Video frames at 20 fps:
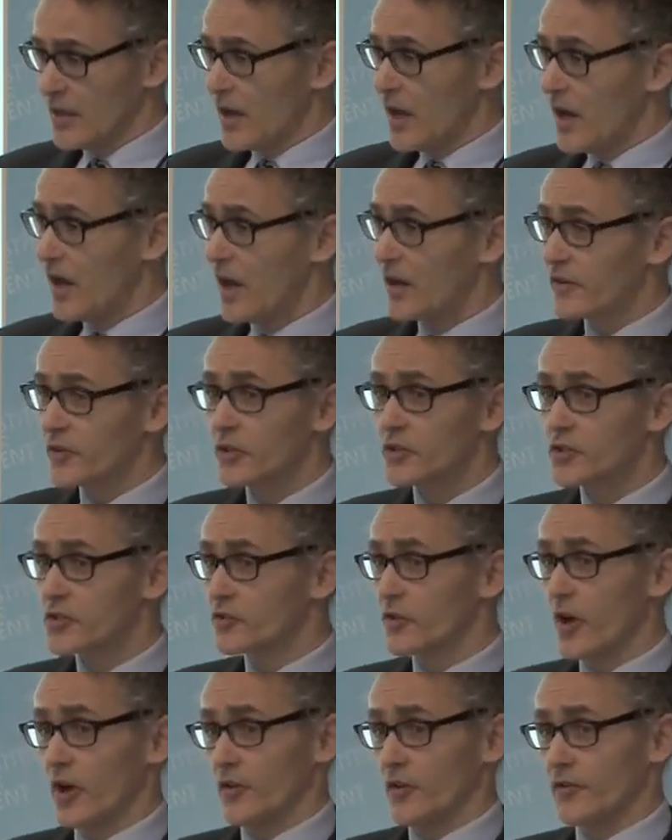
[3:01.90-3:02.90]
And of course,
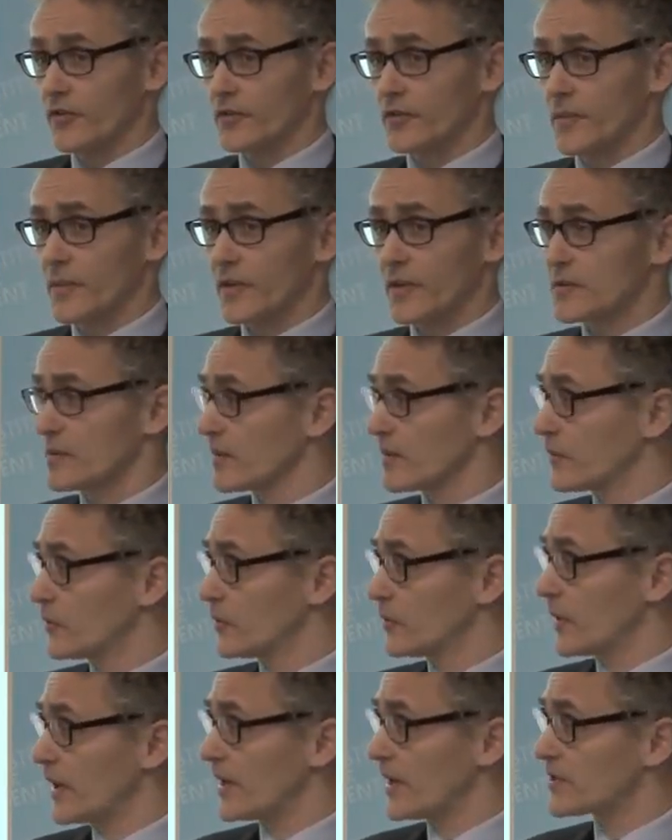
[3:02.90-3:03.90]
growth is the biggest one of all.
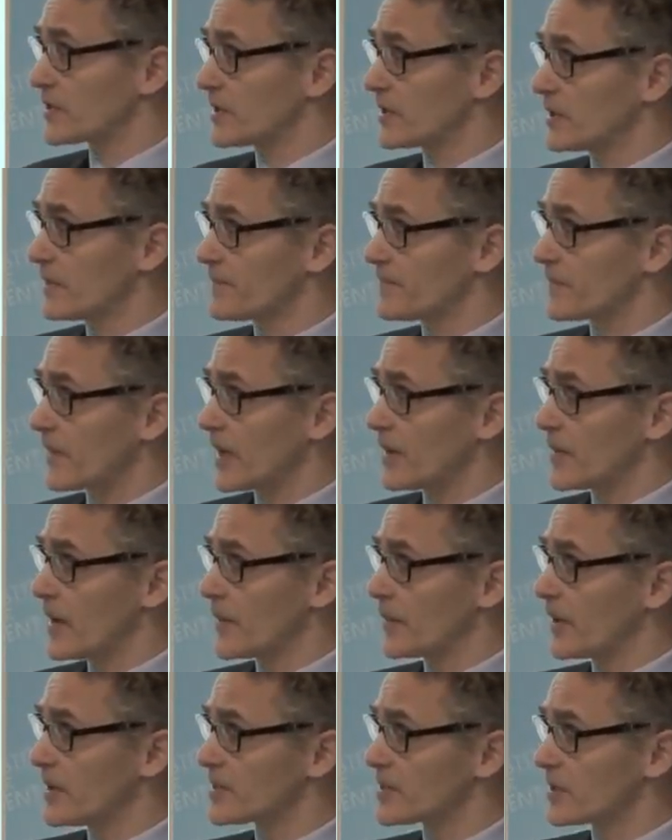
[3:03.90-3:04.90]
Well, actually, I mean, it
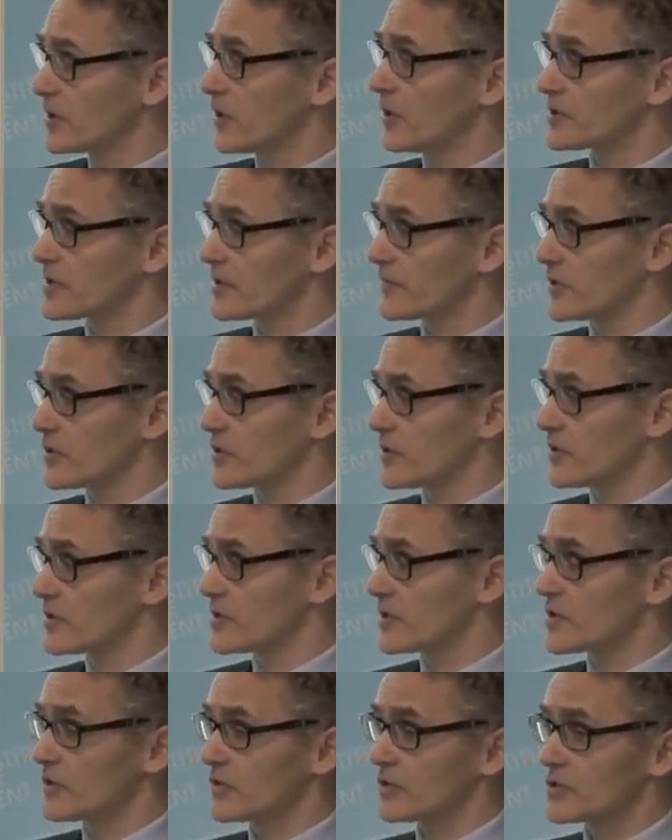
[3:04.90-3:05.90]
applies in lots of issues.
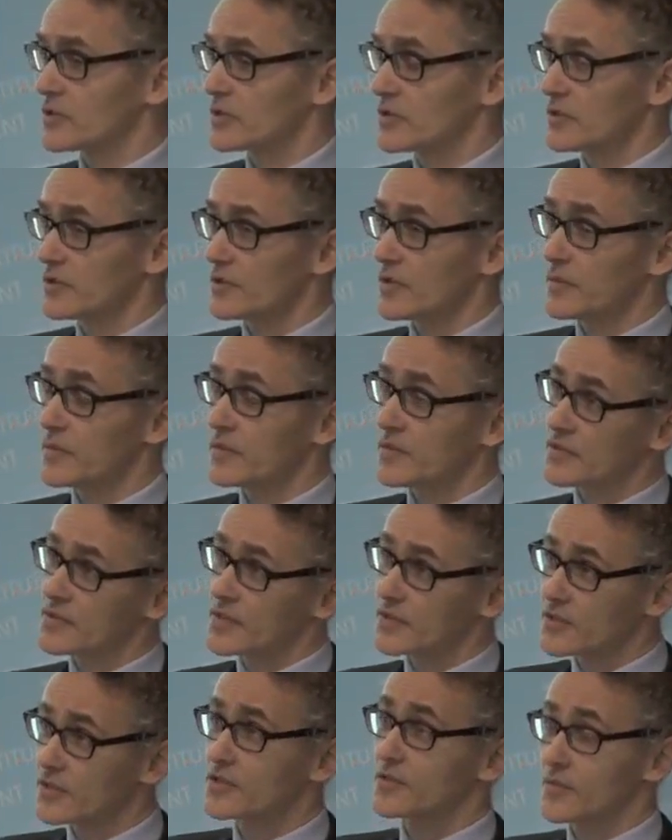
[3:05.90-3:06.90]
It's not, I mean,
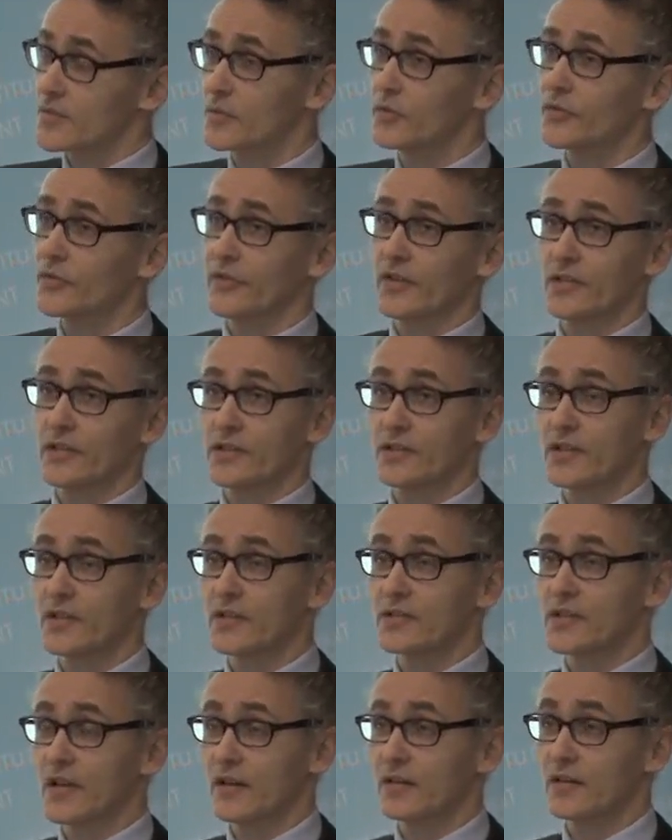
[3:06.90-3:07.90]
it's just small things. It
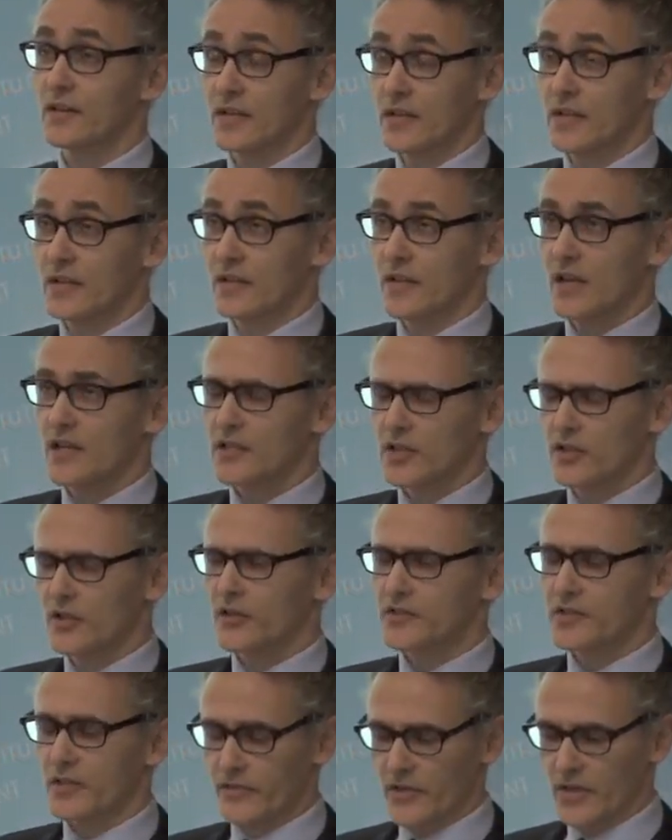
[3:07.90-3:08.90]
turns out it's
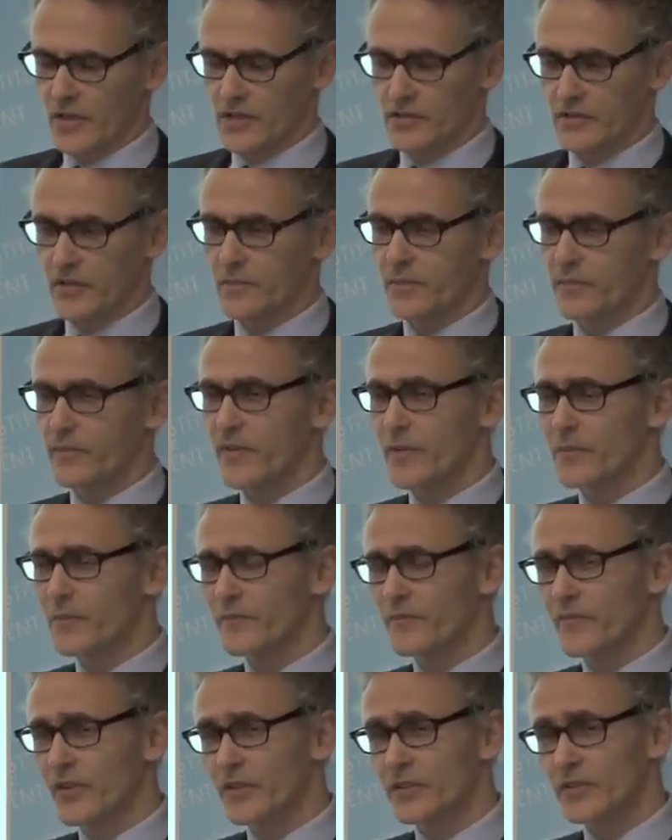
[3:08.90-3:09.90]
lots of things. So
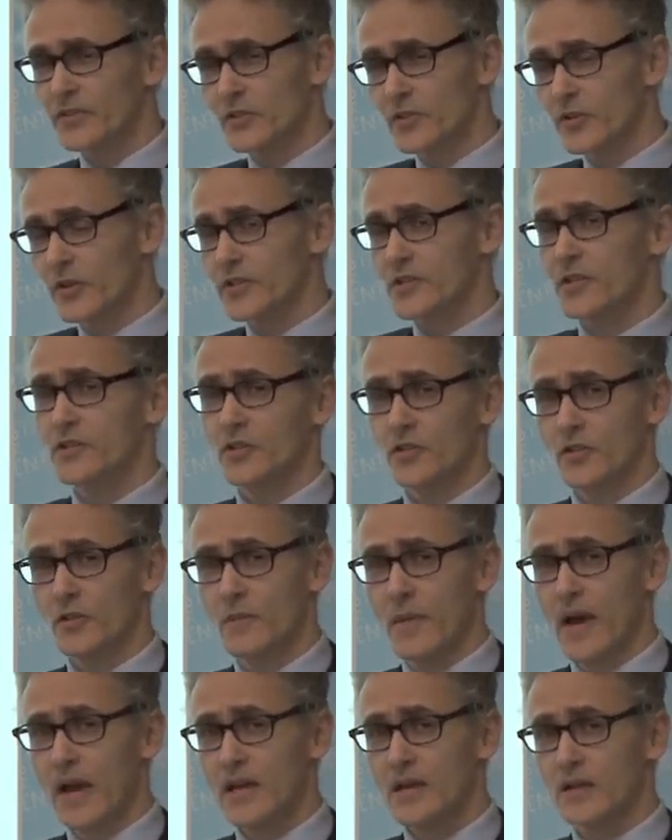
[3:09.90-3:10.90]
the choices that you
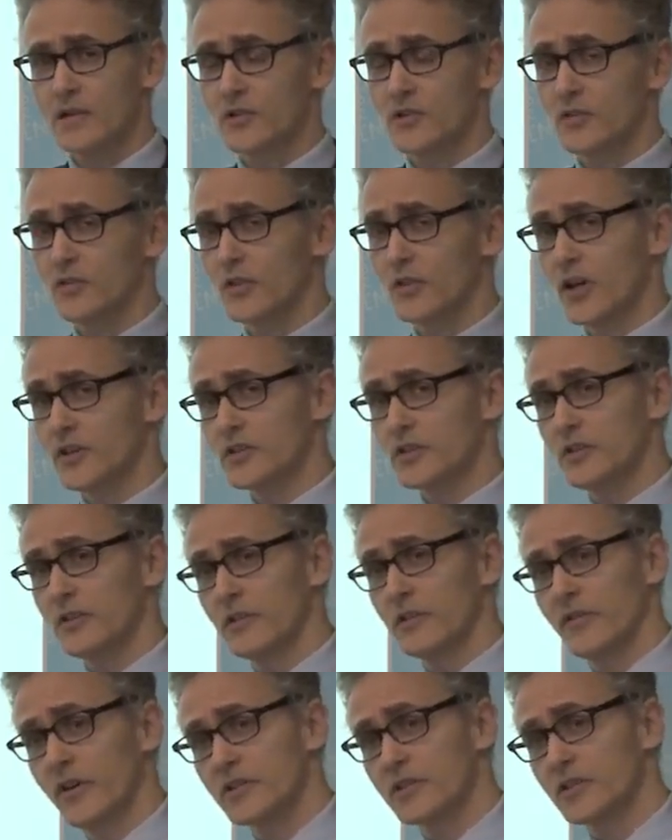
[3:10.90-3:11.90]
make, do you go to
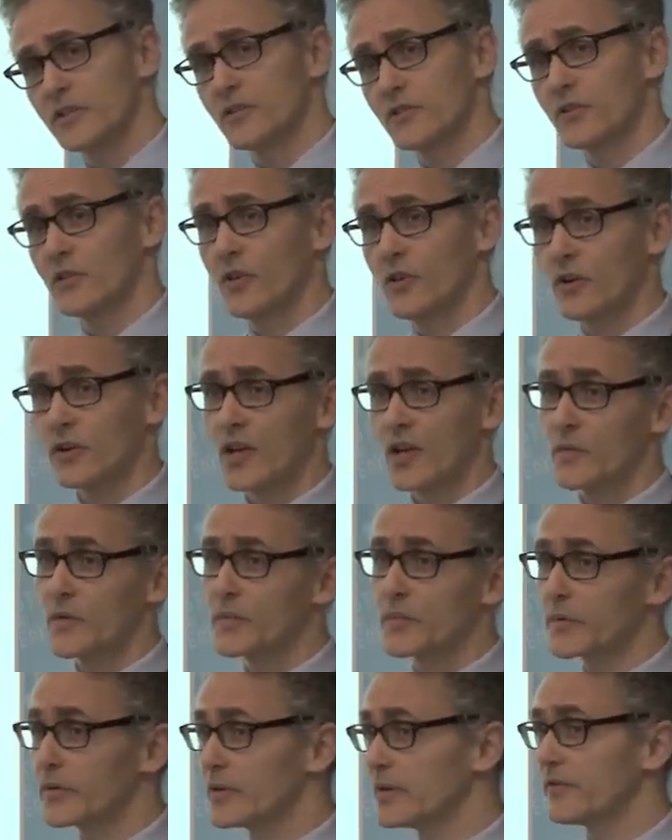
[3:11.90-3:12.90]
university, do you not? Can we
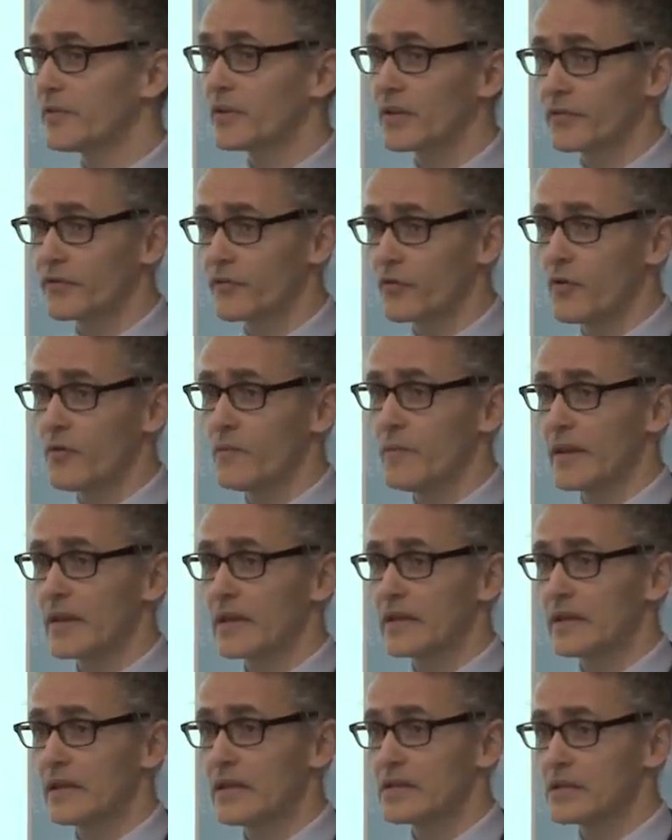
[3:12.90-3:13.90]
pre-fill a form, make
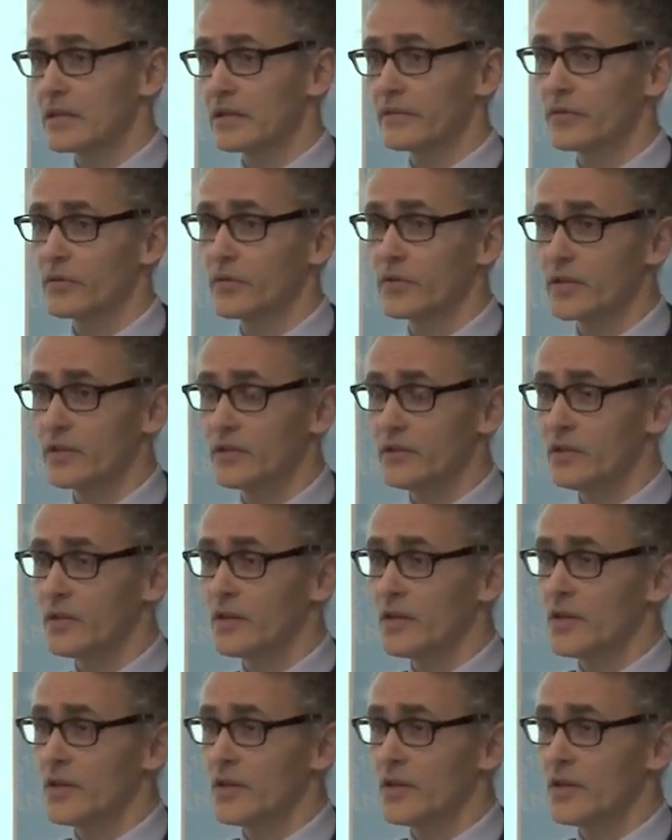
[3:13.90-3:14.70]
it easier for you?